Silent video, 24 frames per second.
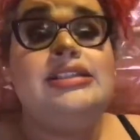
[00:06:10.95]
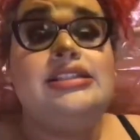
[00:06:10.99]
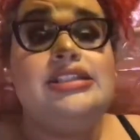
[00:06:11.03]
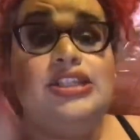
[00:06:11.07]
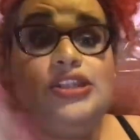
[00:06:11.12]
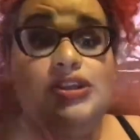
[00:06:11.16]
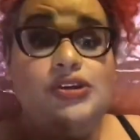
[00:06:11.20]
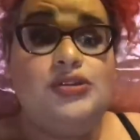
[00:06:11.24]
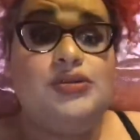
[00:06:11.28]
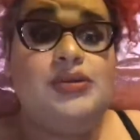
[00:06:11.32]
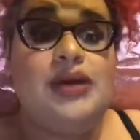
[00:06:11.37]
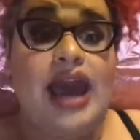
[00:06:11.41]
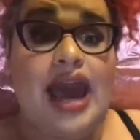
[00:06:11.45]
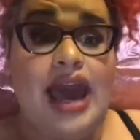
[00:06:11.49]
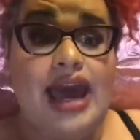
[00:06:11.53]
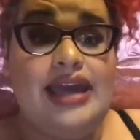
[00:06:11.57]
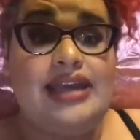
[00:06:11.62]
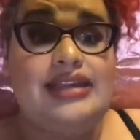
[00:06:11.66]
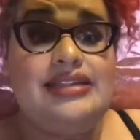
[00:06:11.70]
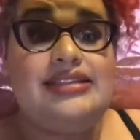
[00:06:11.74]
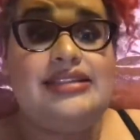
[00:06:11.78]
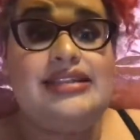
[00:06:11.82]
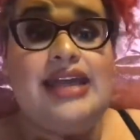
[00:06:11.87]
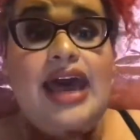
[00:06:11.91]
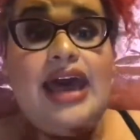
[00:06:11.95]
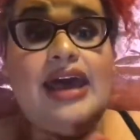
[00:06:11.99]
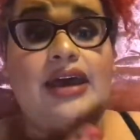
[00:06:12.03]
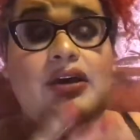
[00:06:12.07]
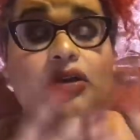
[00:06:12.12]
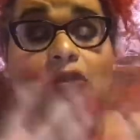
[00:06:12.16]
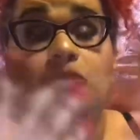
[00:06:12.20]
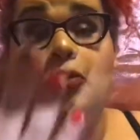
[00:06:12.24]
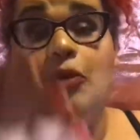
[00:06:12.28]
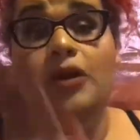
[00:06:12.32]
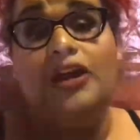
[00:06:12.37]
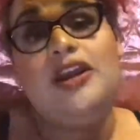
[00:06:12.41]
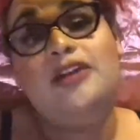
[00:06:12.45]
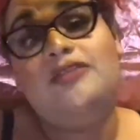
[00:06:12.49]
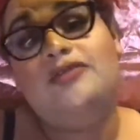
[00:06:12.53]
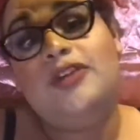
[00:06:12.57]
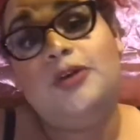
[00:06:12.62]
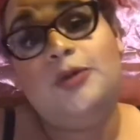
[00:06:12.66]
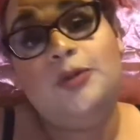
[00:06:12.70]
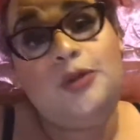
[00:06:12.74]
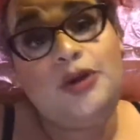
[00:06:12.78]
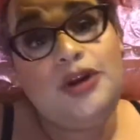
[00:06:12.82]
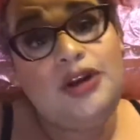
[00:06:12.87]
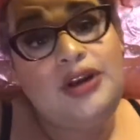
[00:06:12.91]
to you guys that
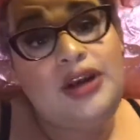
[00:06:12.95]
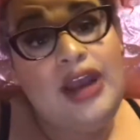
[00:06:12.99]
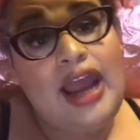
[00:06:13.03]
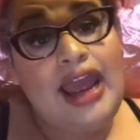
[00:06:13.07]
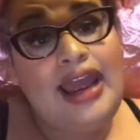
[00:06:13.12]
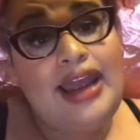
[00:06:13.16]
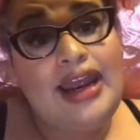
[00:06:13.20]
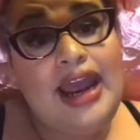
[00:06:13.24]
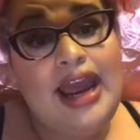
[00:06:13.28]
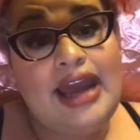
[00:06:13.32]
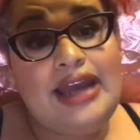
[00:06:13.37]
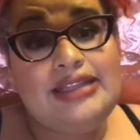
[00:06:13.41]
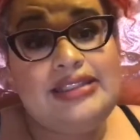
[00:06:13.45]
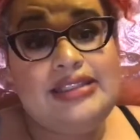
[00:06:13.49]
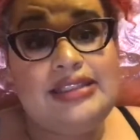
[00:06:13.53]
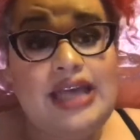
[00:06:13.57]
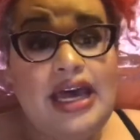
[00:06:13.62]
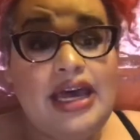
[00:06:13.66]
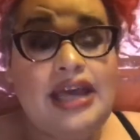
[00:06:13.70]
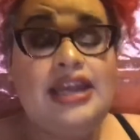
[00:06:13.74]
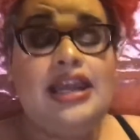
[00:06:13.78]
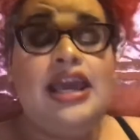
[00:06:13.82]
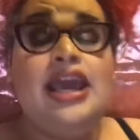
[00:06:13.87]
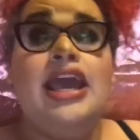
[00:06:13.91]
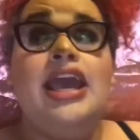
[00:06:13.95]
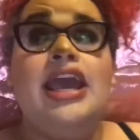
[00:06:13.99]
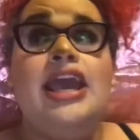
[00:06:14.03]
whatever work I got done,